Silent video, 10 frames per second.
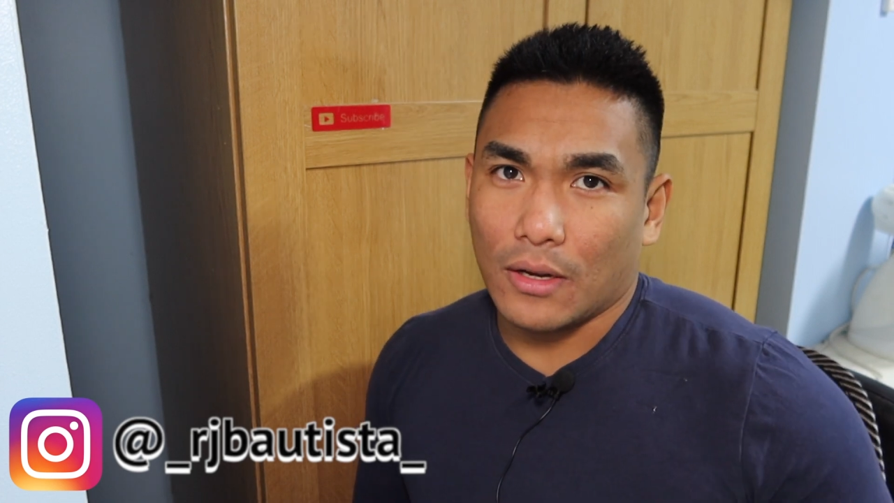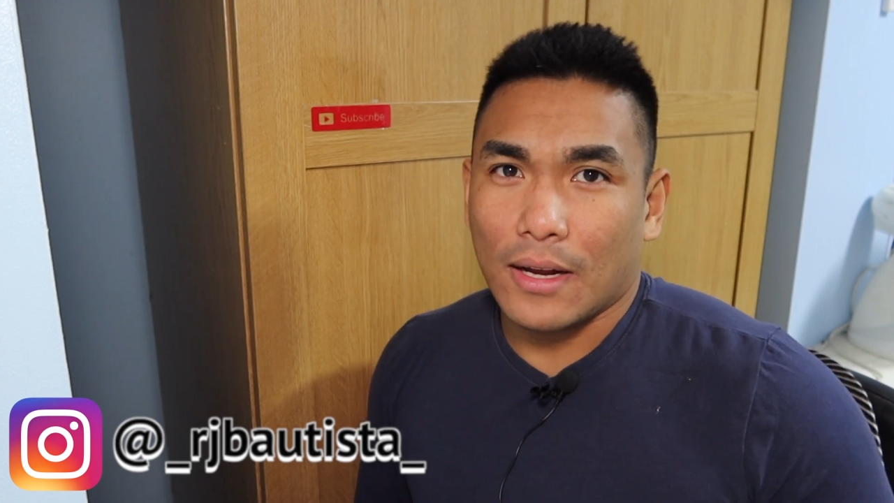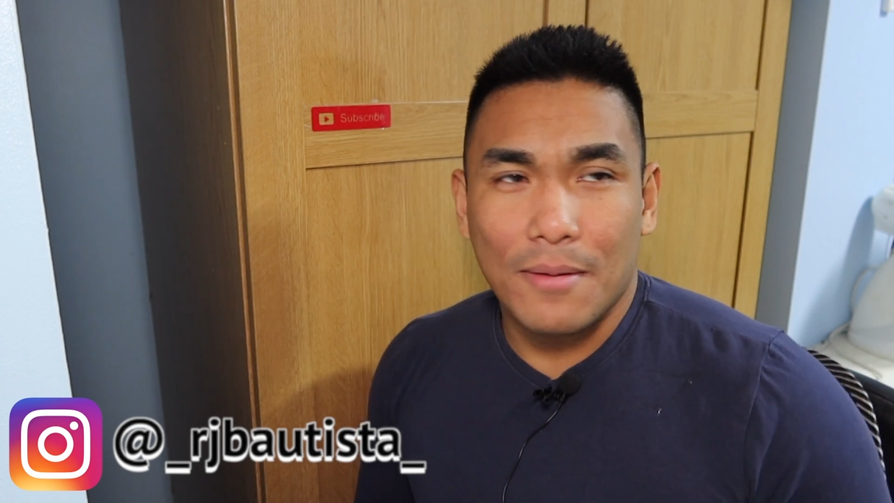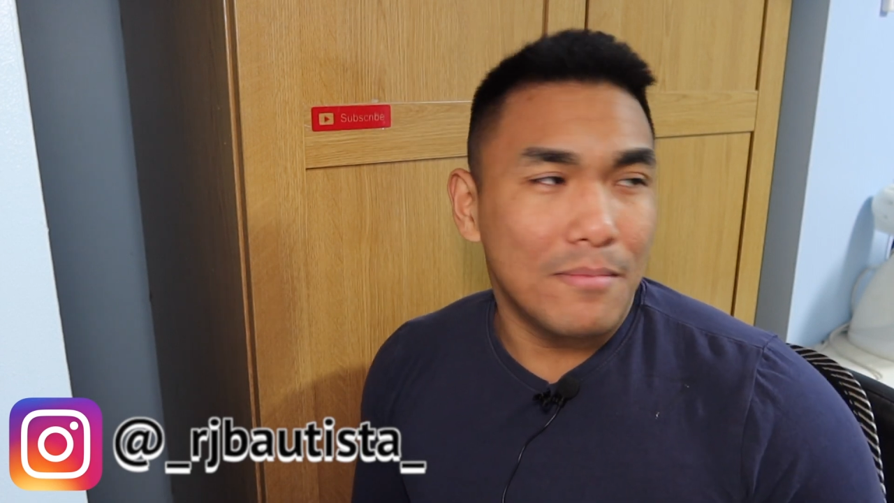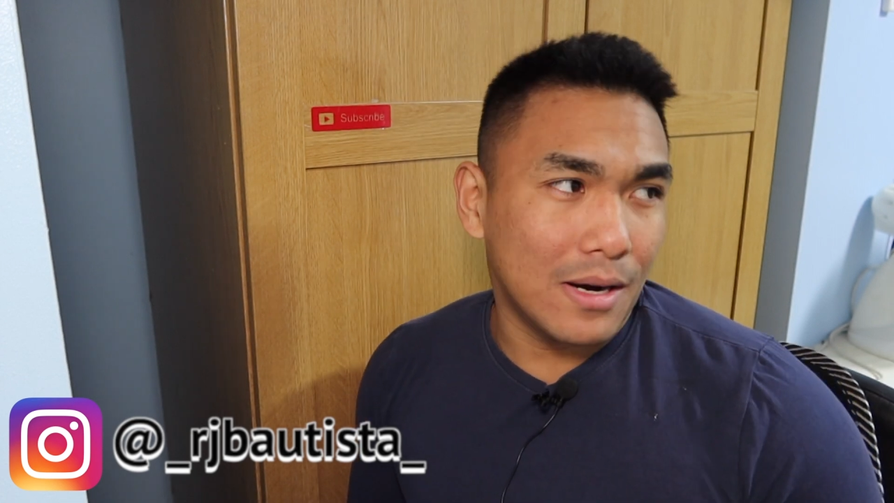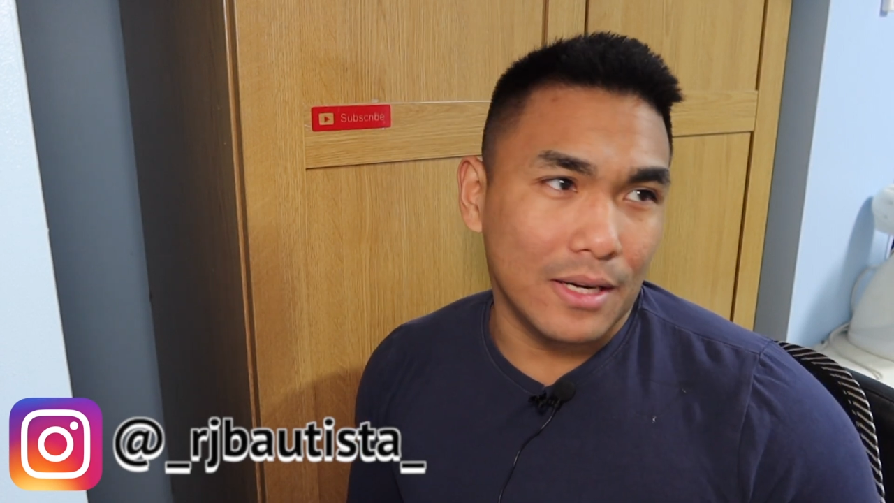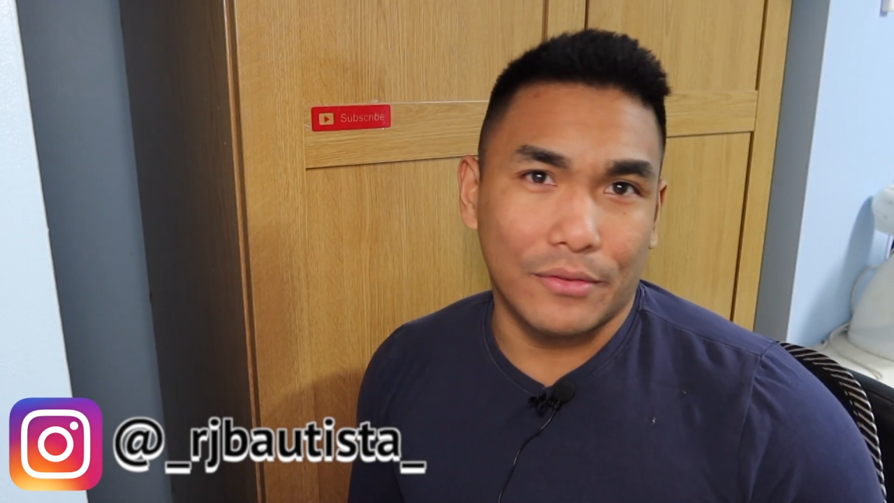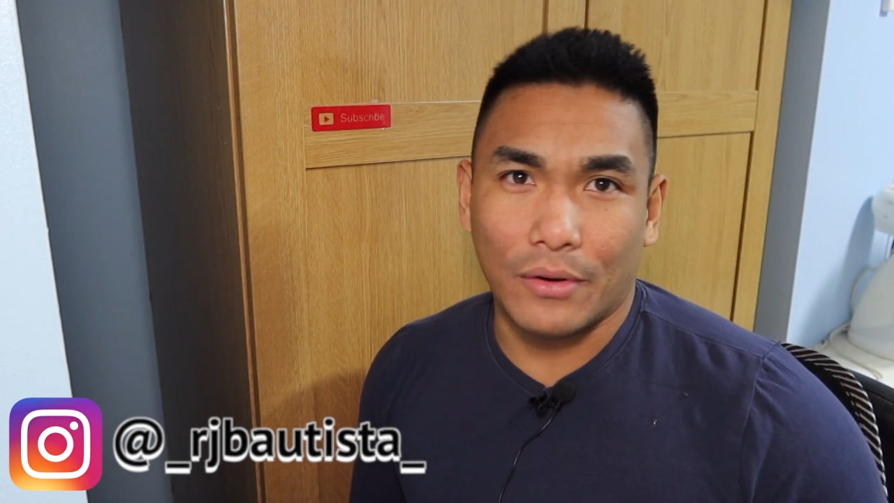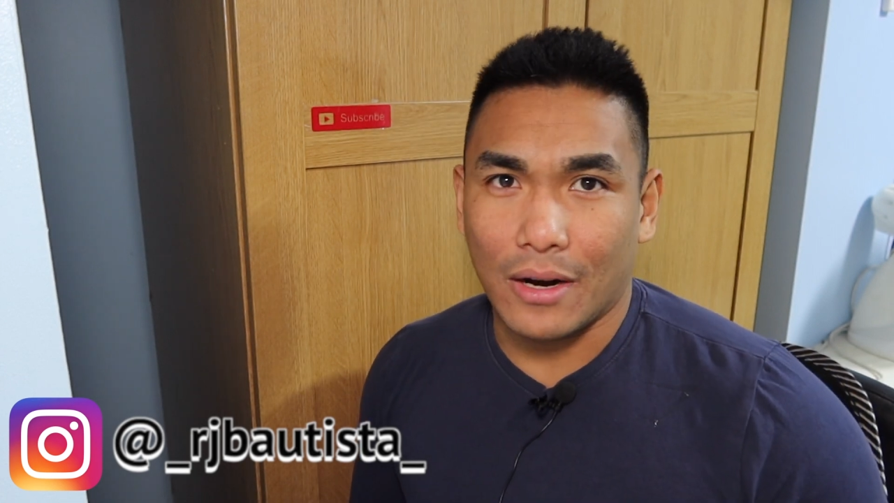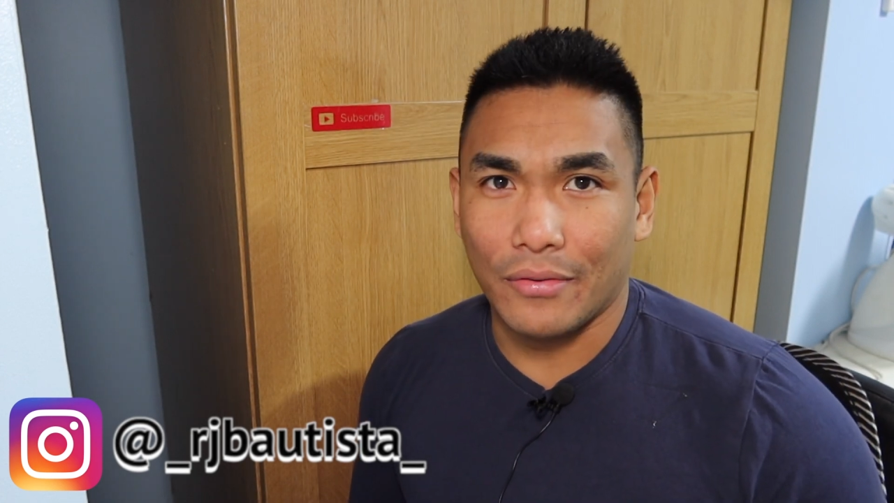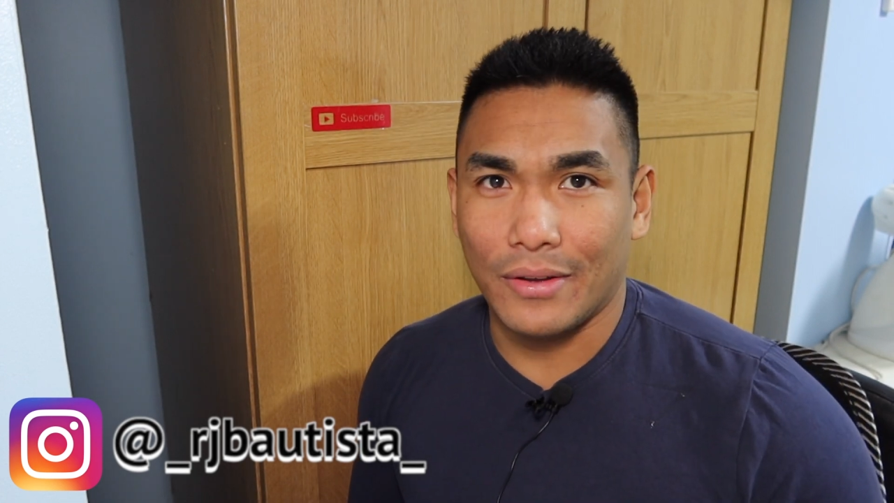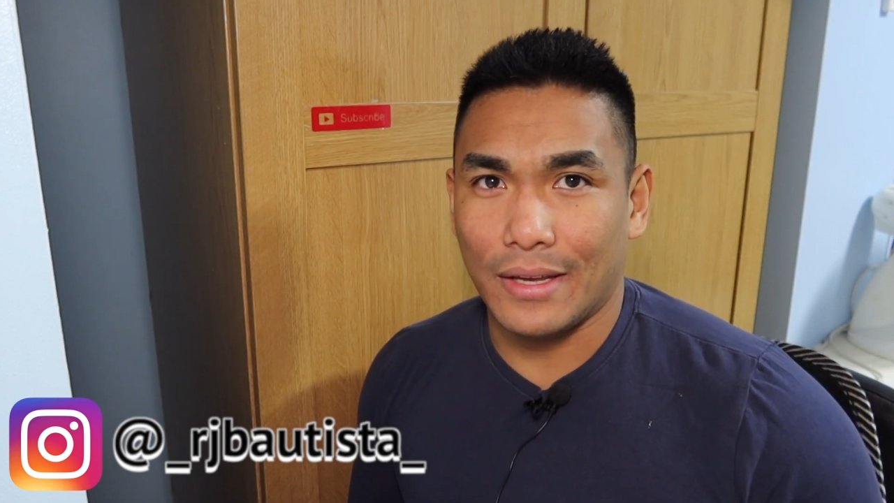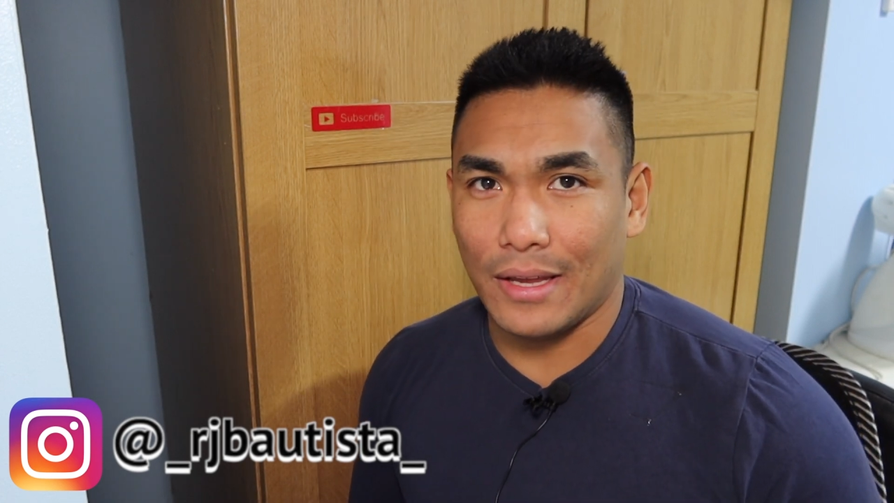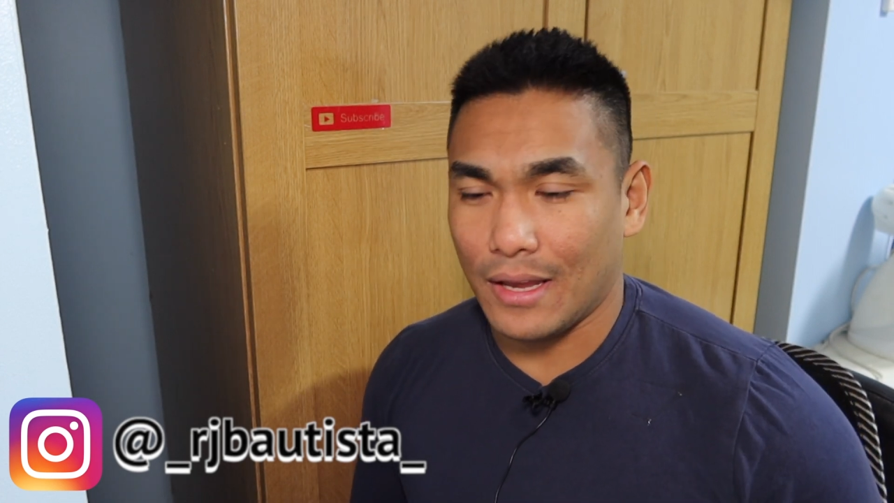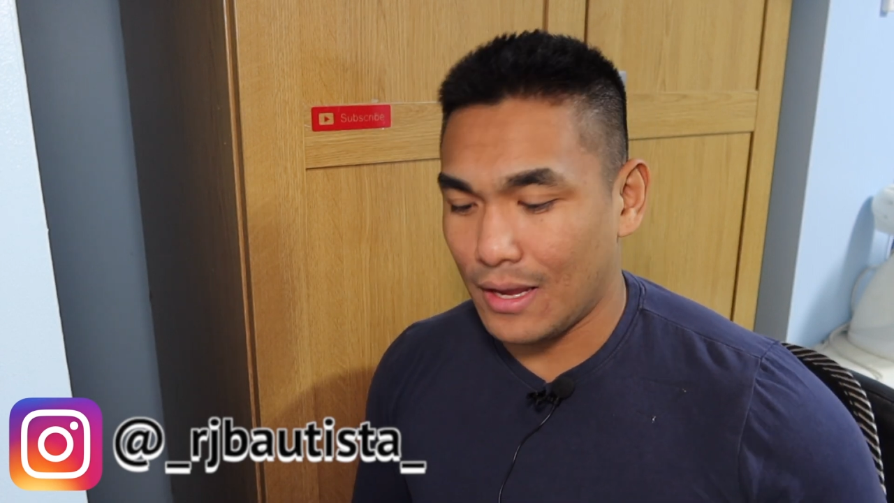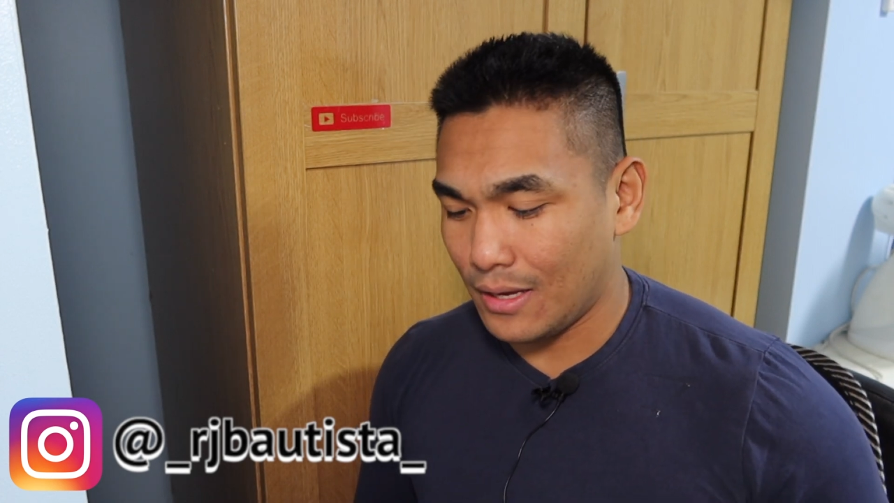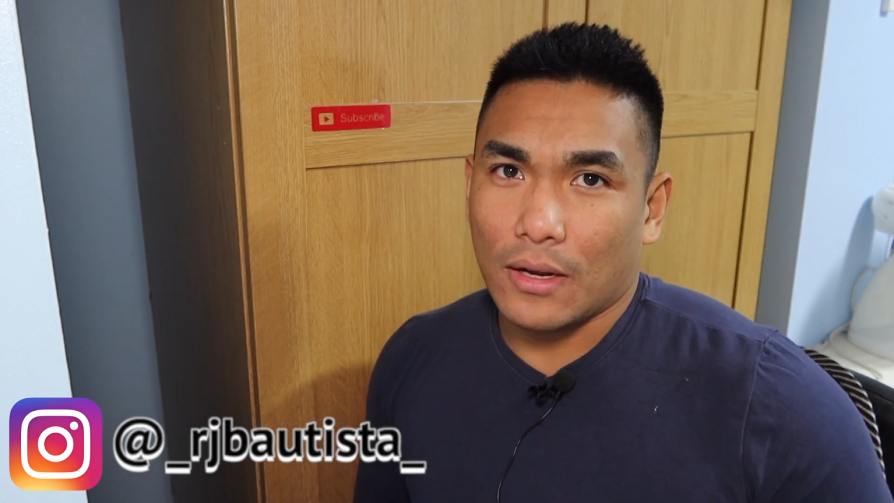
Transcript: Come on, Rafi.